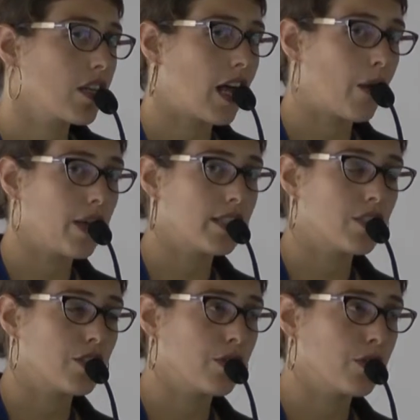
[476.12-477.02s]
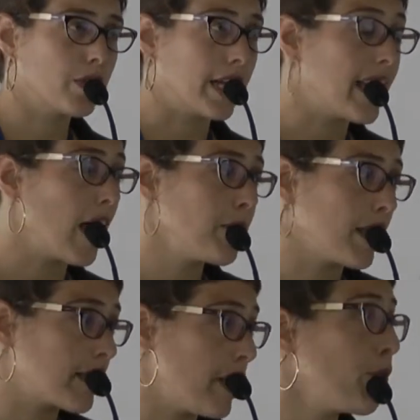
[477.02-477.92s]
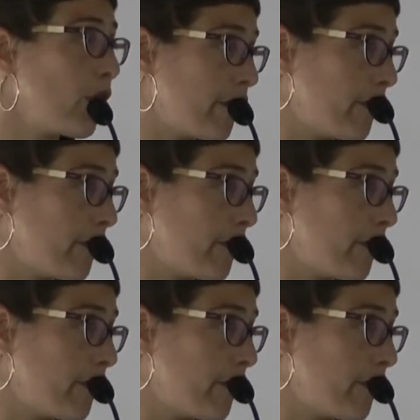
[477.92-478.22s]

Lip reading: Now, as to dynamic temporal